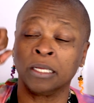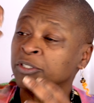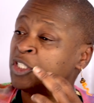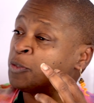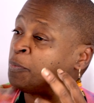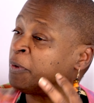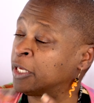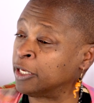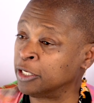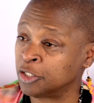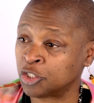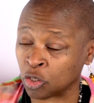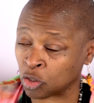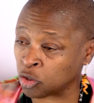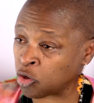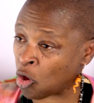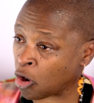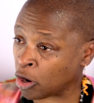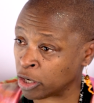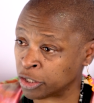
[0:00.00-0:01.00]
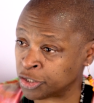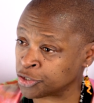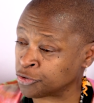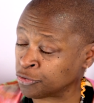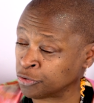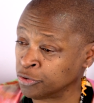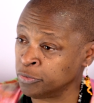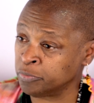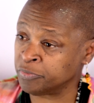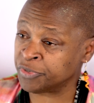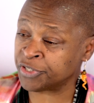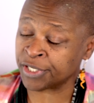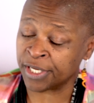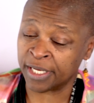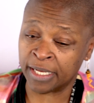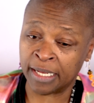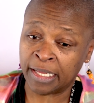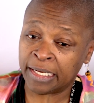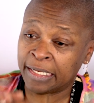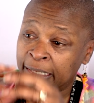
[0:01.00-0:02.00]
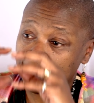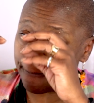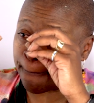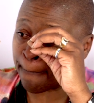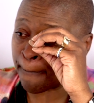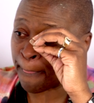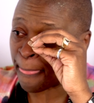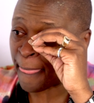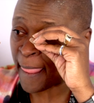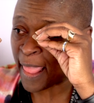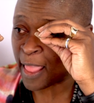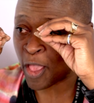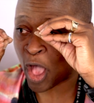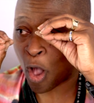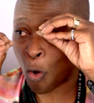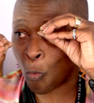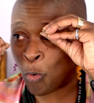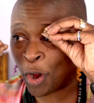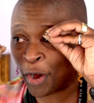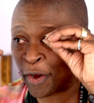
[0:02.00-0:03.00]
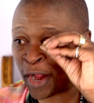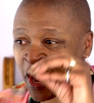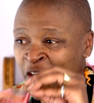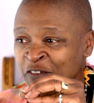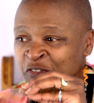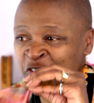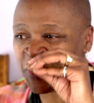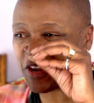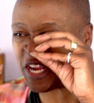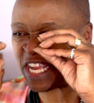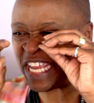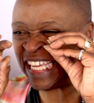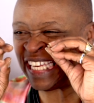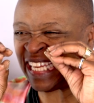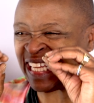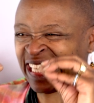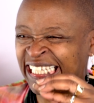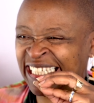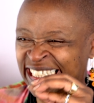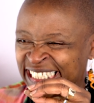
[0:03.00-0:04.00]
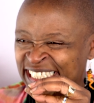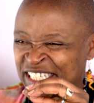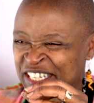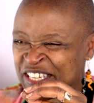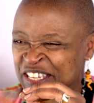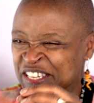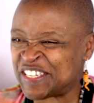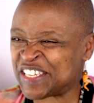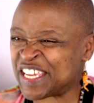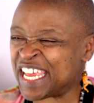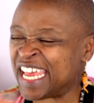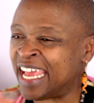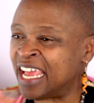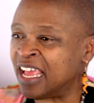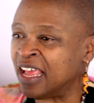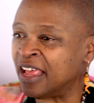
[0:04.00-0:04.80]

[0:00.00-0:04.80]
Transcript: speaking to large groups, wherever it is